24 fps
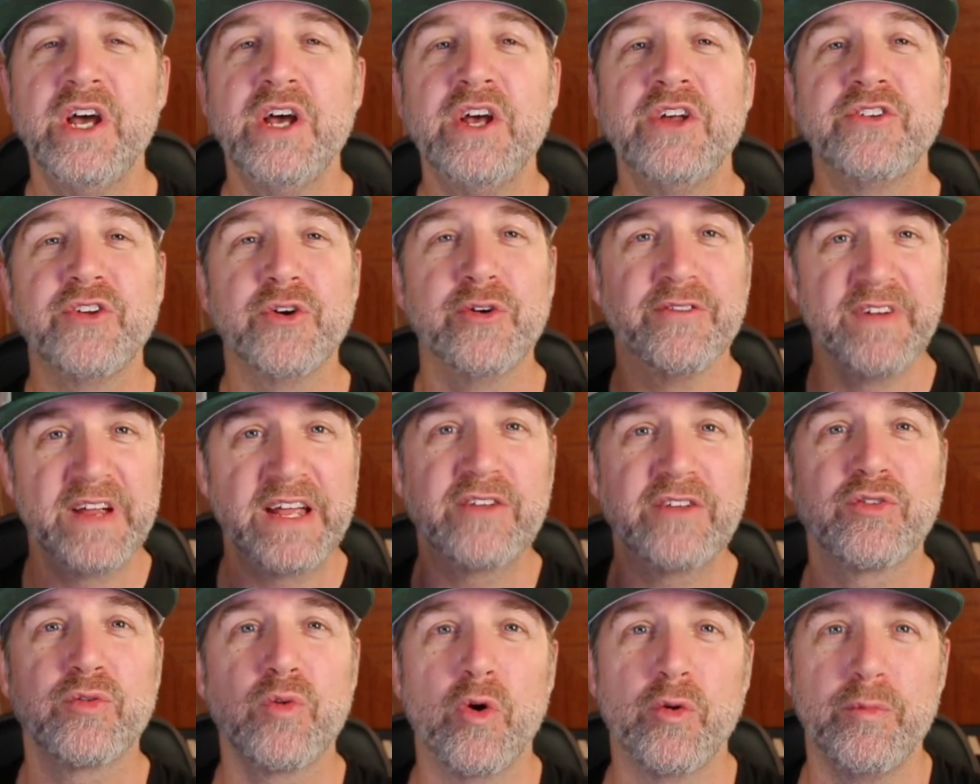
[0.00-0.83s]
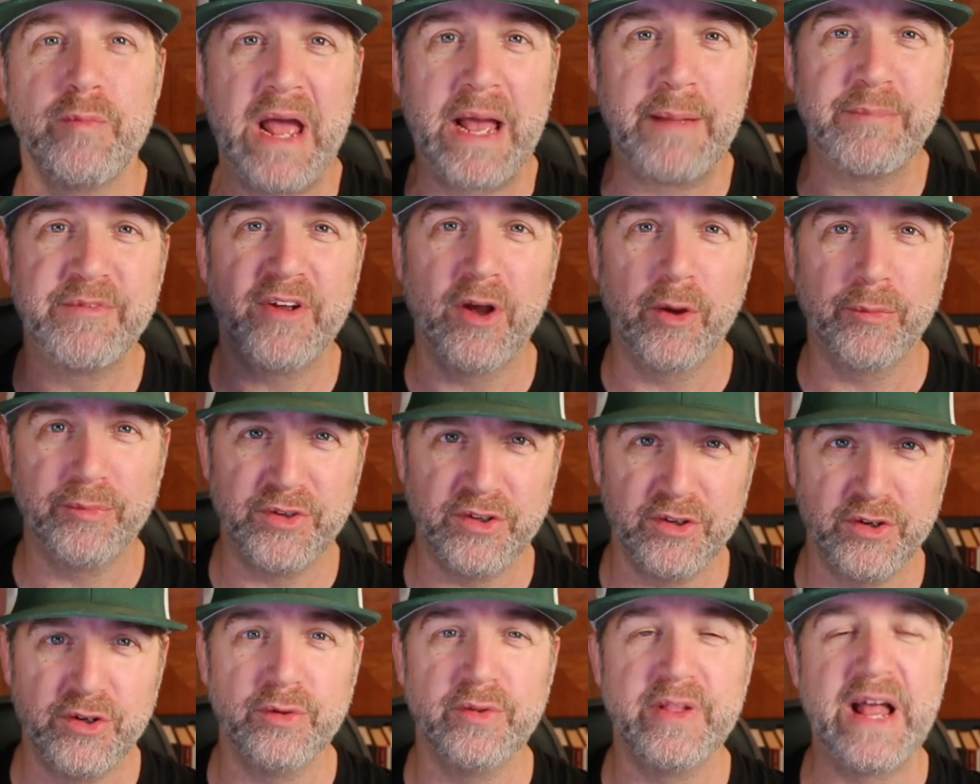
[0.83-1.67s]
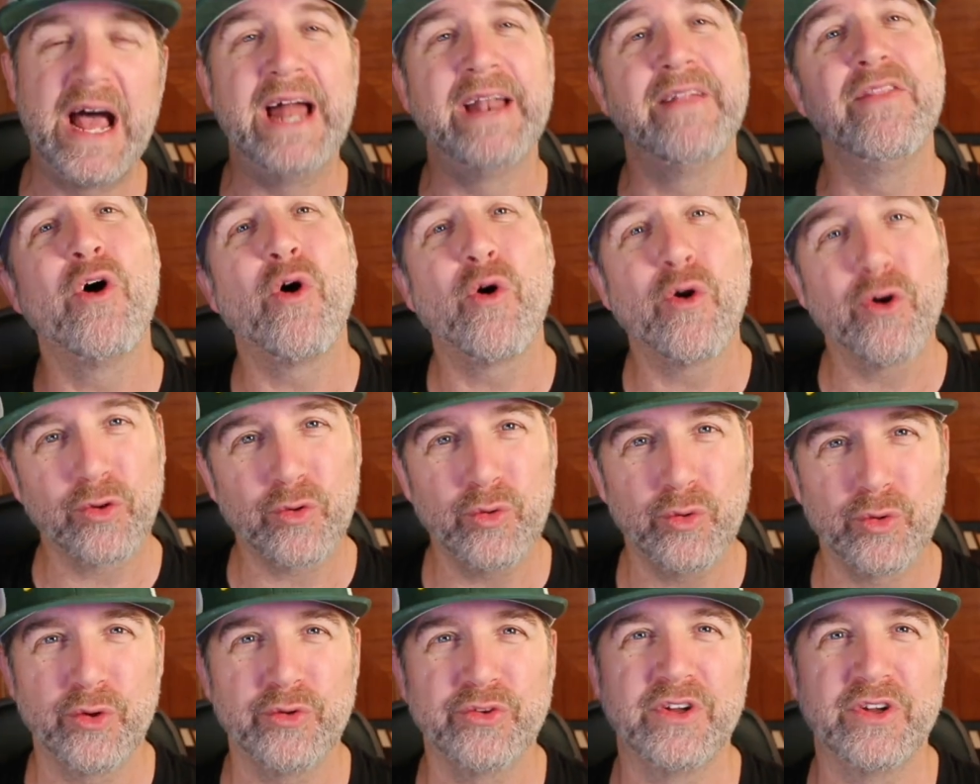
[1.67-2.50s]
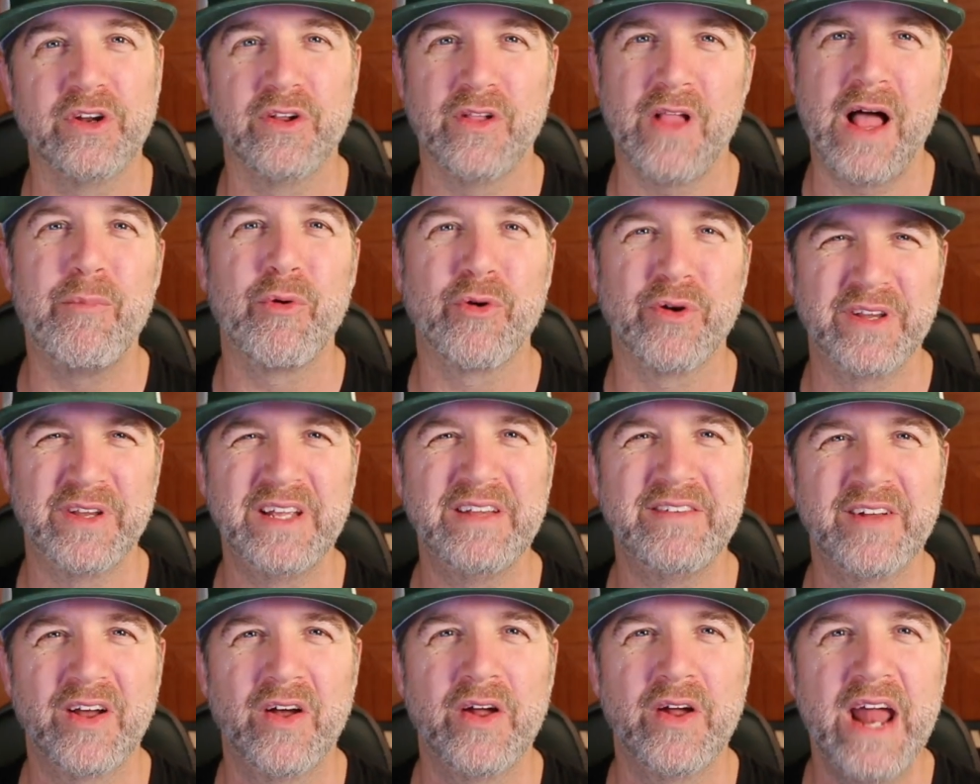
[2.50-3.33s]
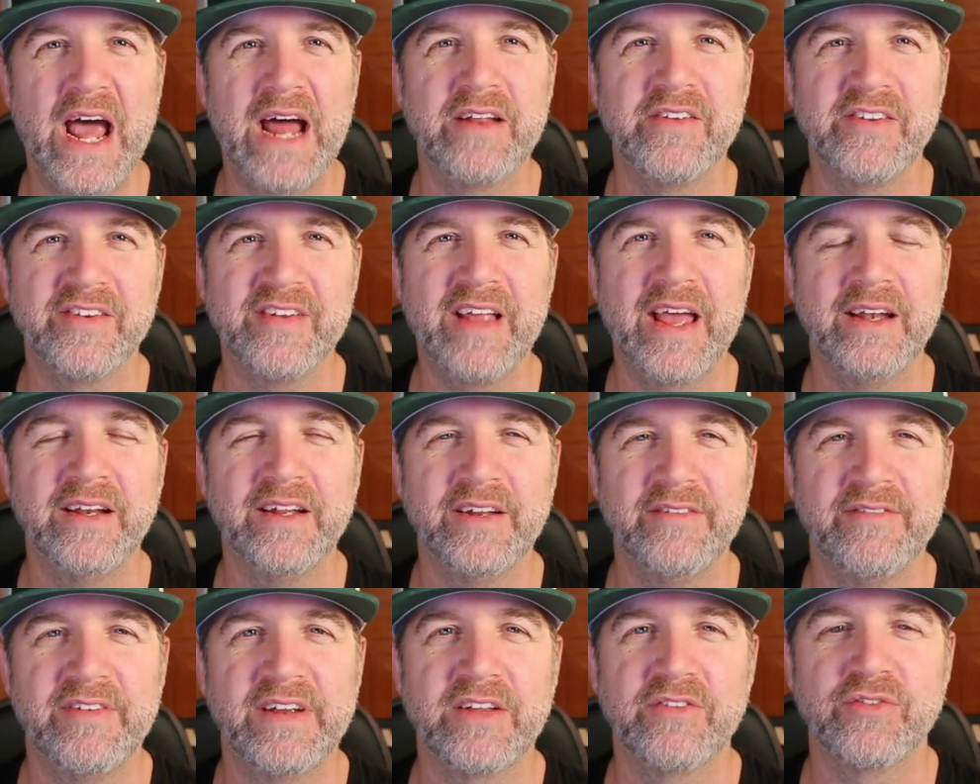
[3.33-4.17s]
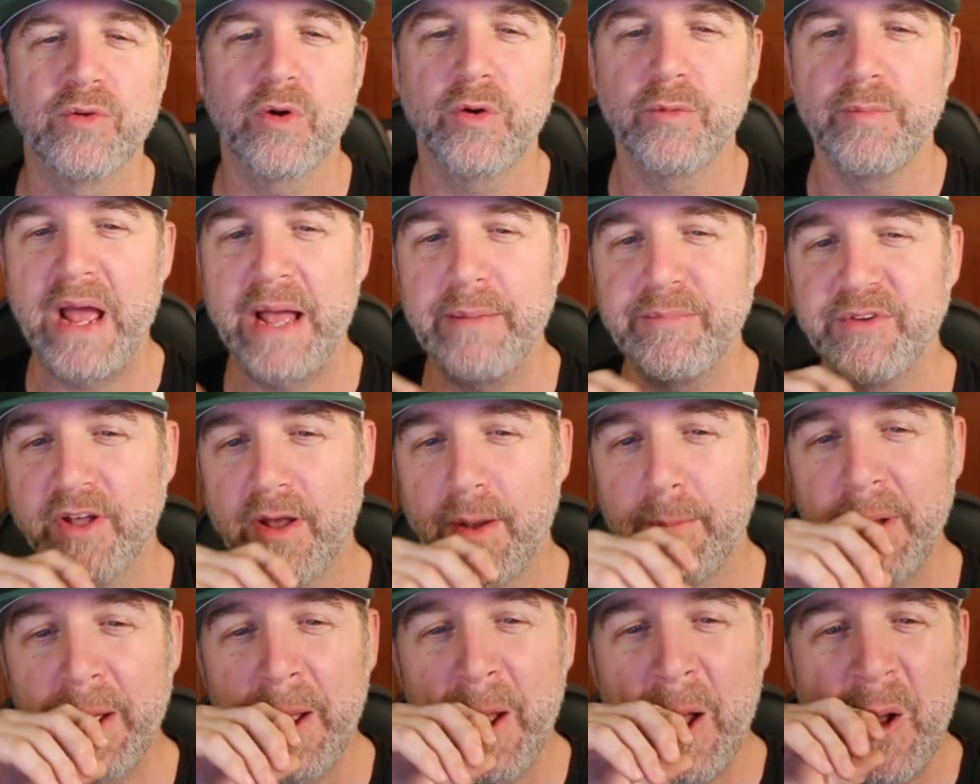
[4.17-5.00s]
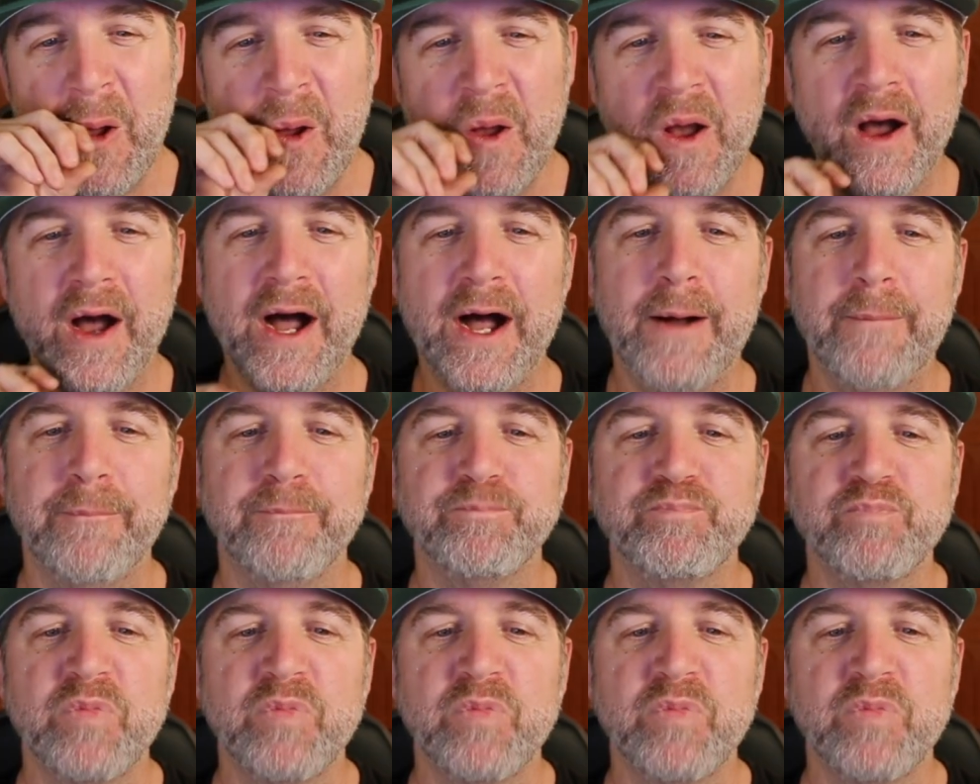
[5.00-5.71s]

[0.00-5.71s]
So advanced roadmaps helps you do that. And the article goes into a lot more detail on how to set advanced roadmaps up. Um,